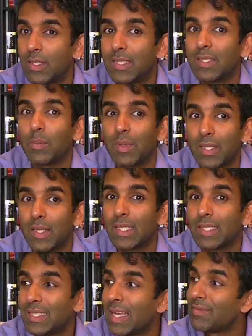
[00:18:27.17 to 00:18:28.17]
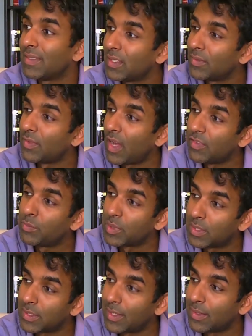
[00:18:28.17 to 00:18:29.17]
something like
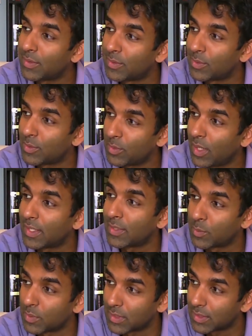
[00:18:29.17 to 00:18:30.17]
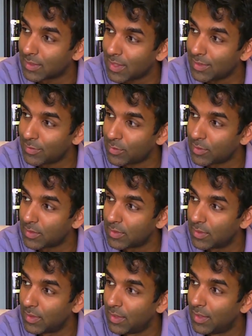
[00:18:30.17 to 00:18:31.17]
75% of those strikes were successful.
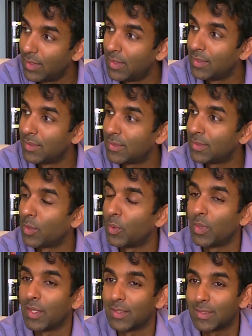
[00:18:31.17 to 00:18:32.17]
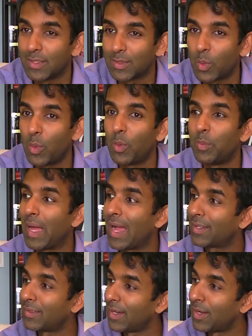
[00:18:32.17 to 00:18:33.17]
Yeah. So there's this whole
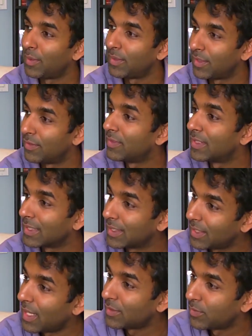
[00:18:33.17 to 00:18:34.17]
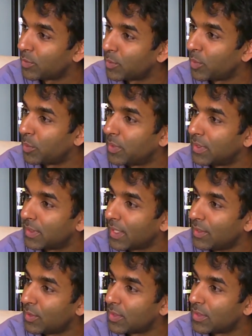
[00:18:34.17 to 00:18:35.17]
background of successful
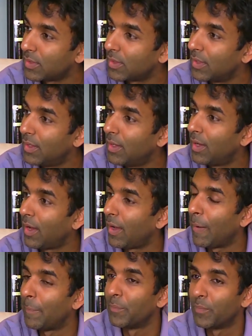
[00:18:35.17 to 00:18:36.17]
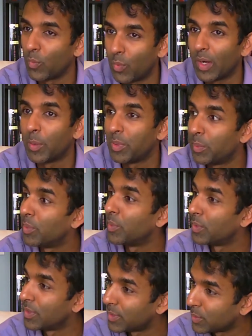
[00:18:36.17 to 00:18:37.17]
mobilization um, where people
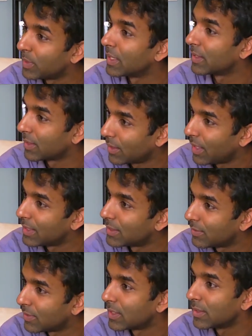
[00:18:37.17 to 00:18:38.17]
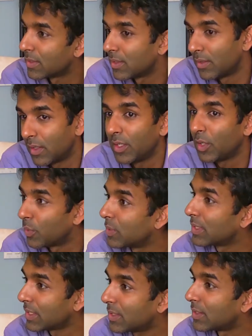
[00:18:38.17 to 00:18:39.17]
were doing the kinds of things that, you know,
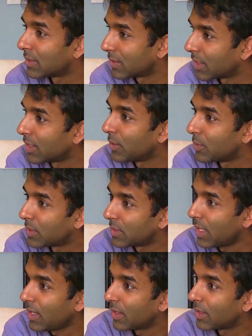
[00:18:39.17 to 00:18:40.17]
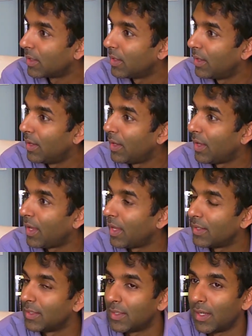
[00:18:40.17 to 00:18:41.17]
resistance, like you were saying. Yeah.
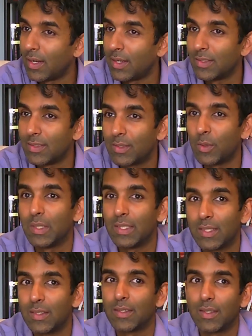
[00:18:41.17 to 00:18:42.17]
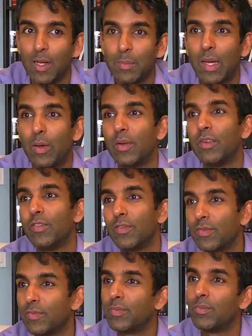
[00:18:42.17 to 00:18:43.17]
And uh, so it didn't come out
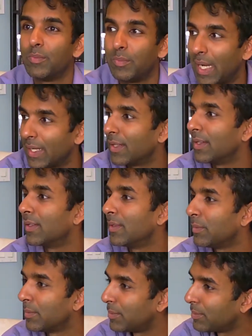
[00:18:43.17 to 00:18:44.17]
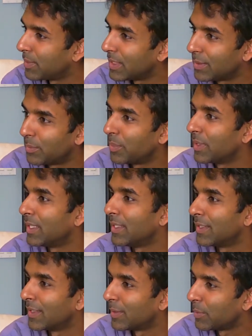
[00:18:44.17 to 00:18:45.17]
of begging and pe-
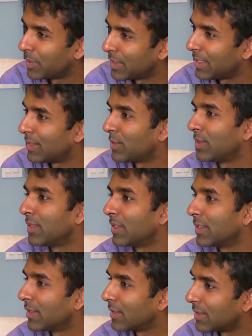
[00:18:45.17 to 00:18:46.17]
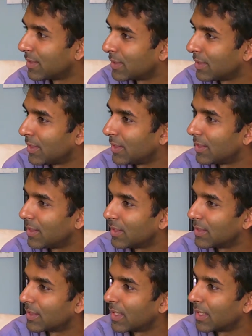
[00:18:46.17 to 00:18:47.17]
pleading and petitioning and, and
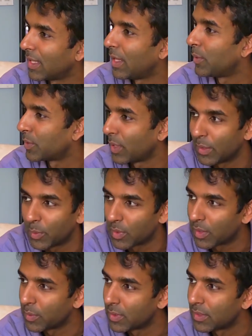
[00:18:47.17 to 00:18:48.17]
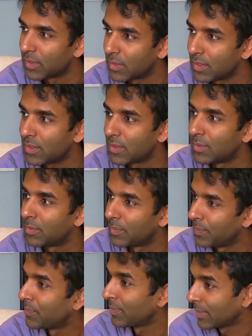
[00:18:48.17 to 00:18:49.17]
things like that and trying to work within the system.
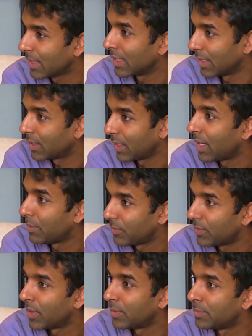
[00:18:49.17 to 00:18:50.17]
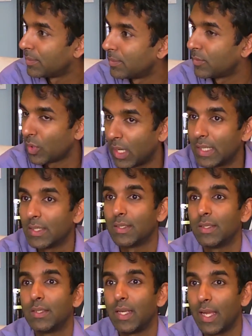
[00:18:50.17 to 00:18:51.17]
No, it no. came from trying
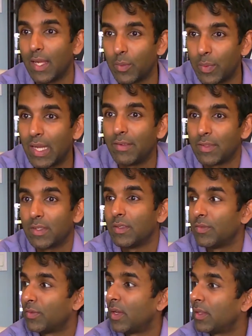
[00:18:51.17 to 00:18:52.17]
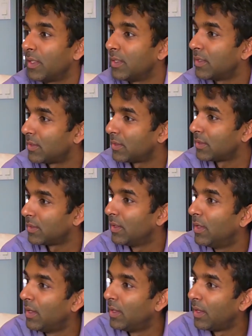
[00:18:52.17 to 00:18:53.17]
to say we have to confront this.
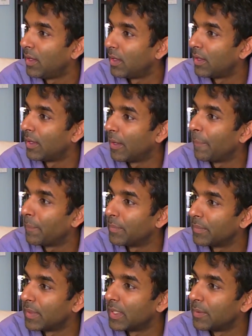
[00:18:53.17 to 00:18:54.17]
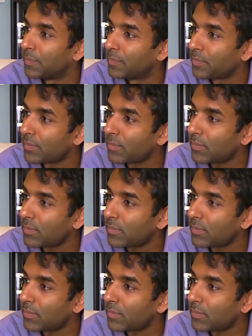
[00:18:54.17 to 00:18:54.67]
No, absolutely, absolutely.